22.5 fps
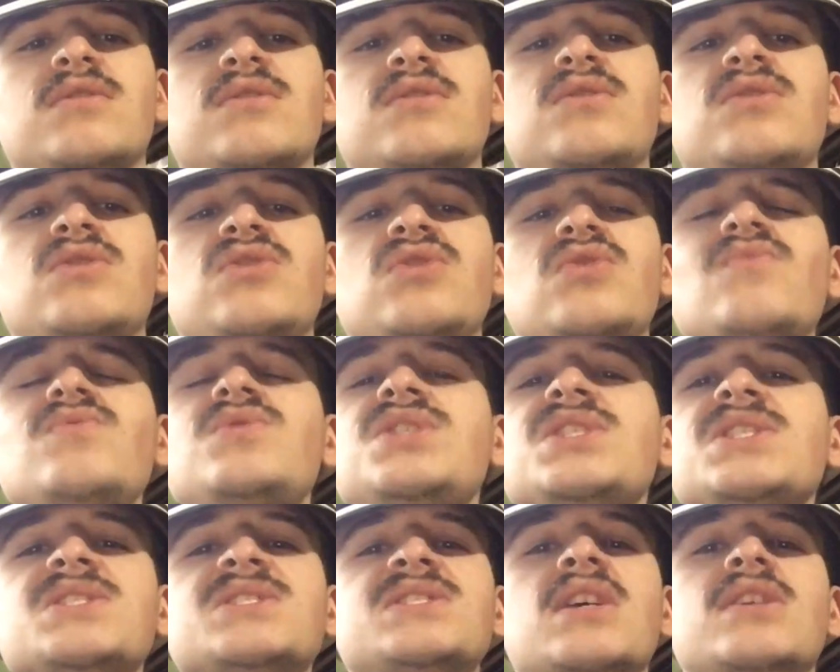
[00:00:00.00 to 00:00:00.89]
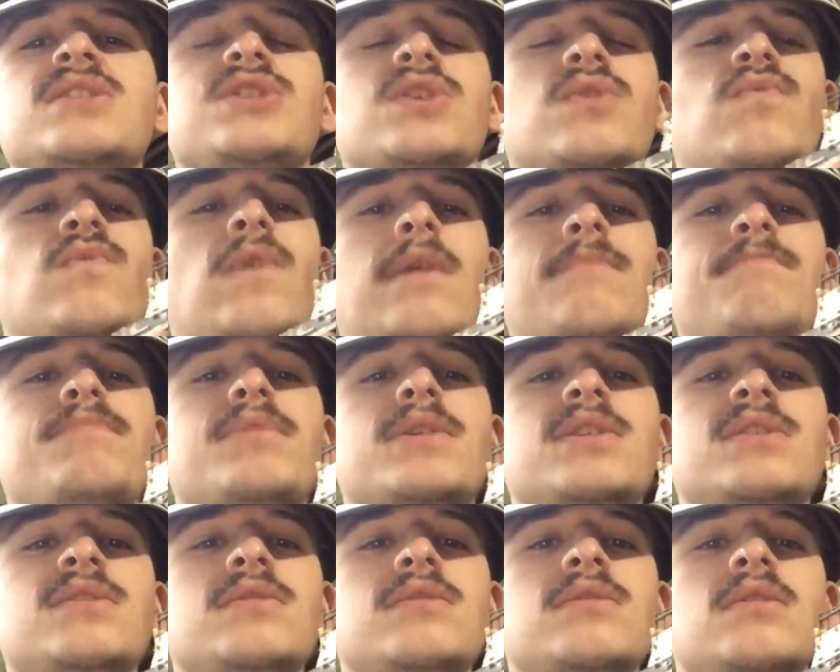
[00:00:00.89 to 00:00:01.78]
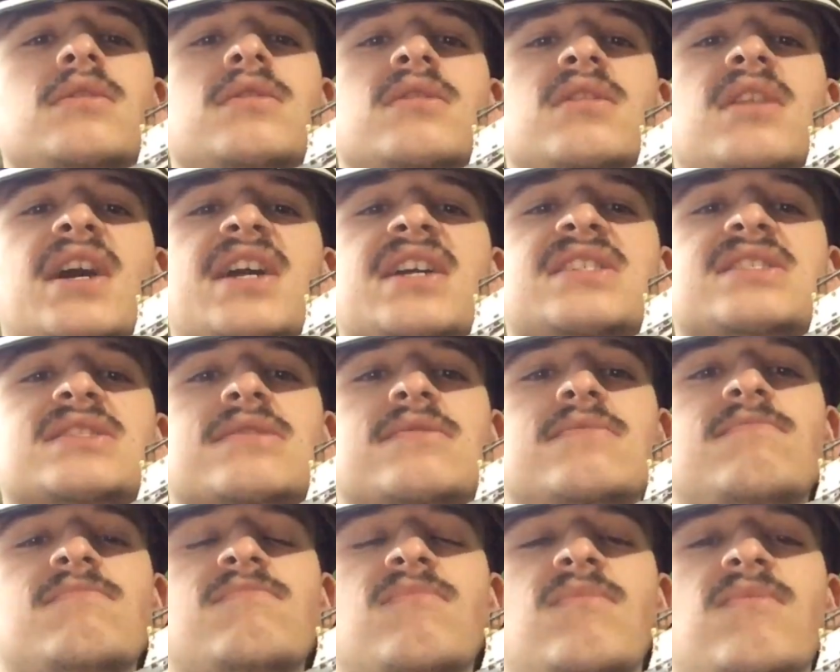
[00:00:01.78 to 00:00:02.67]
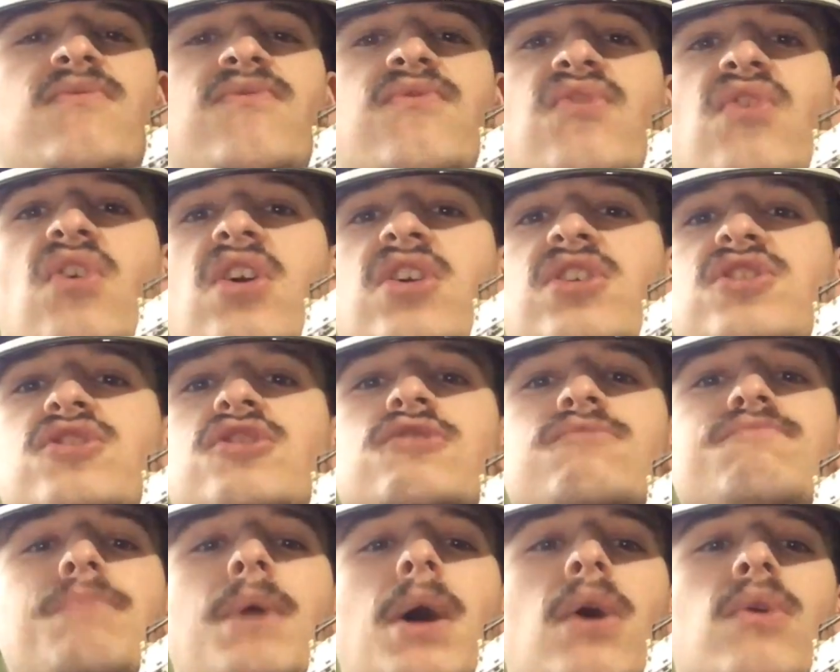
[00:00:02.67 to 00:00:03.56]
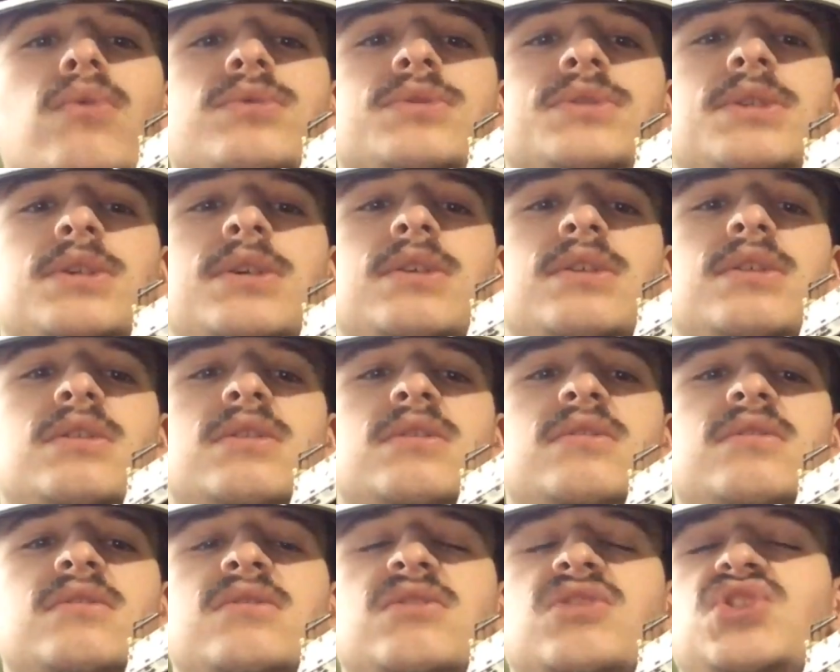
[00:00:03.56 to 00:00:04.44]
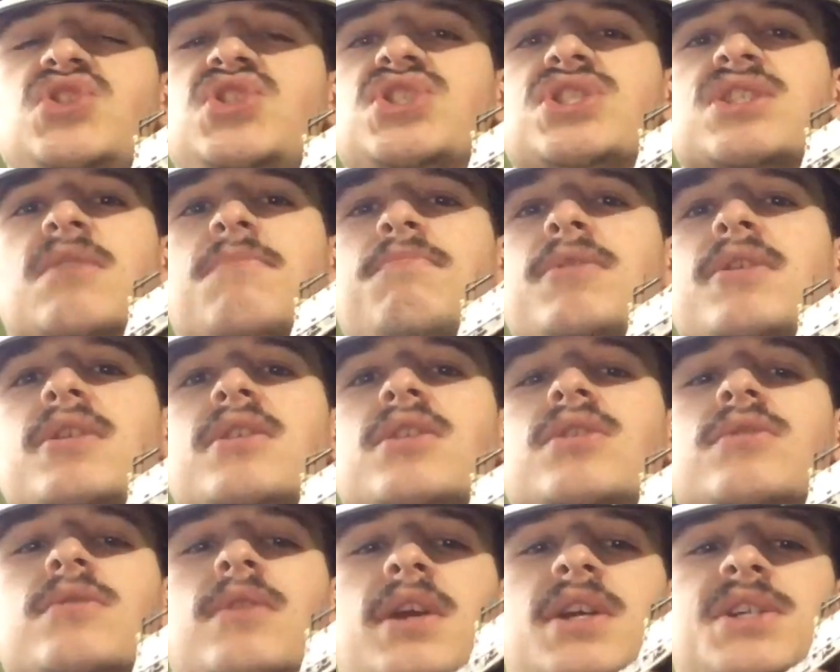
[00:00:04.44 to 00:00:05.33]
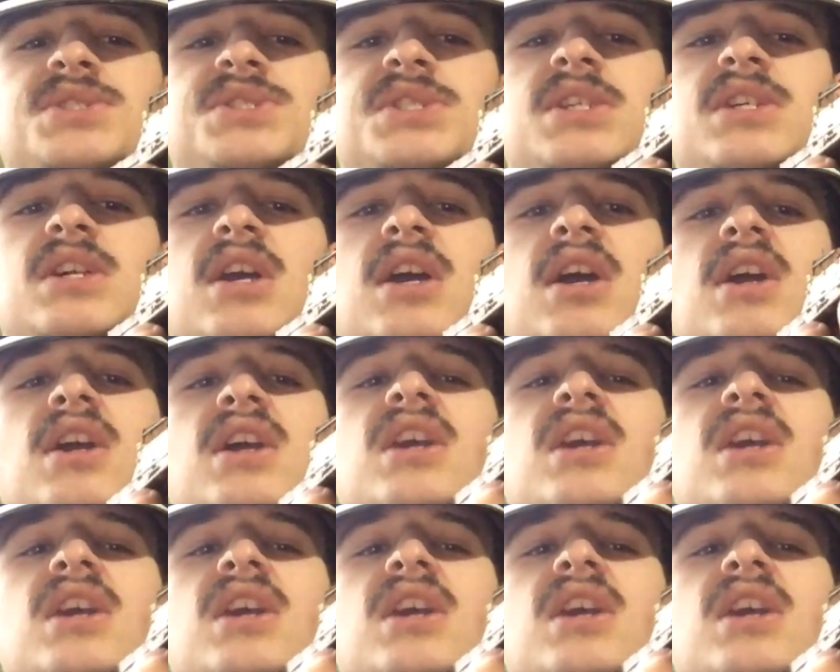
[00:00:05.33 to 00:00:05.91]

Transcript: using such a weapon, like, for a U-boat, is just completely crazy.